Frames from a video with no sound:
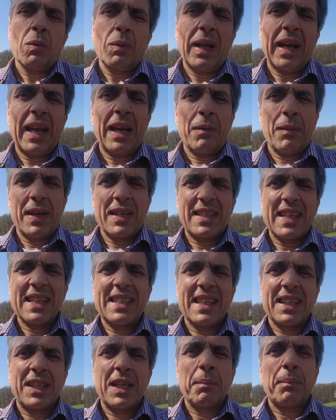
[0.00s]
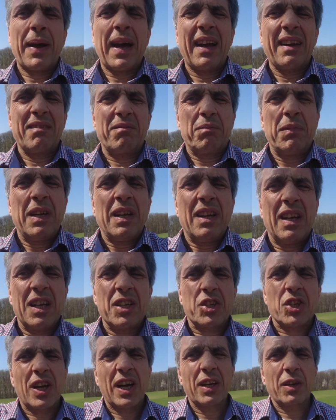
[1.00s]
Well, anyways, that's a tip I
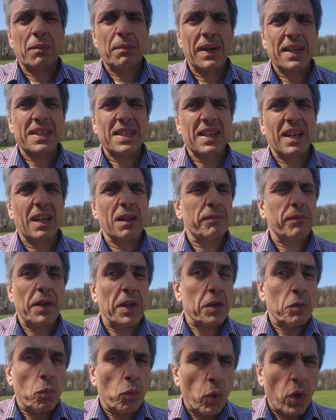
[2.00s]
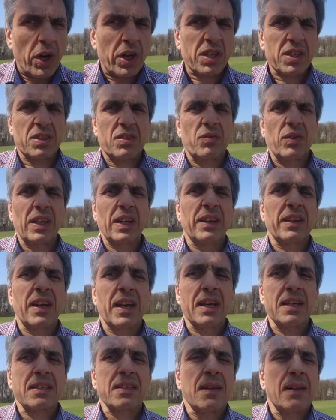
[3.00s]
I tried on myself, and it works really
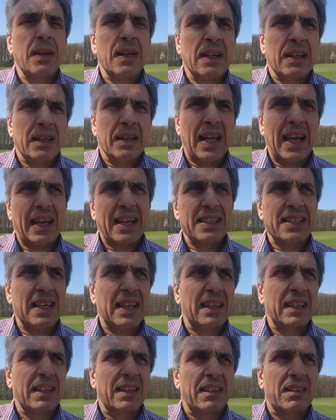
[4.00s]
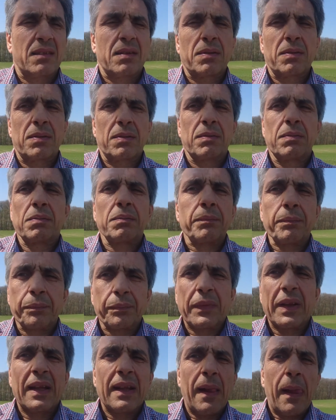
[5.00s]
nice. Like I said, it
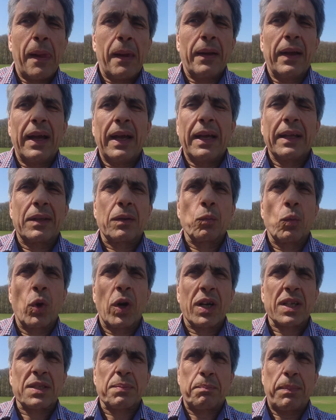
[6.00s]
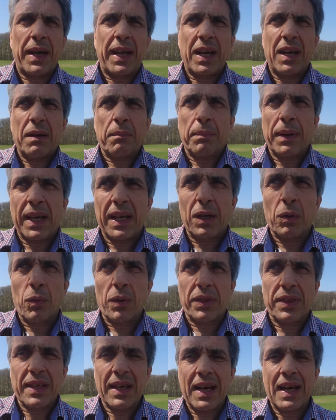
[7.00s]
it works better and better
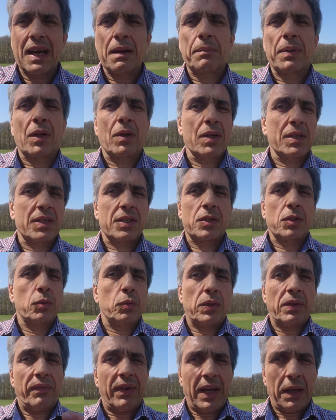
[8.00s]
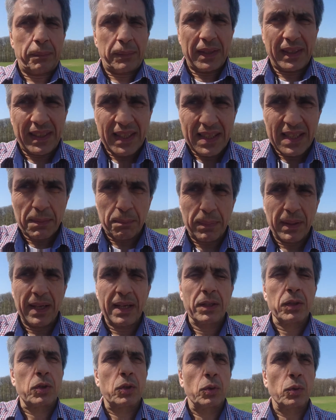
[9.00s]
with time because you develop the
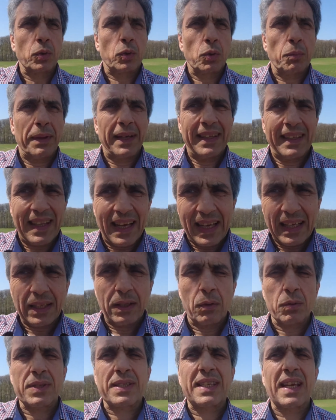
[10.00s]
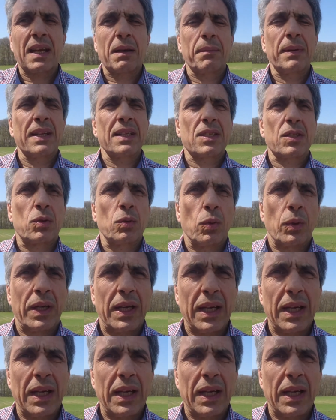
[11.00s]
discipline to, to maintain those segments, to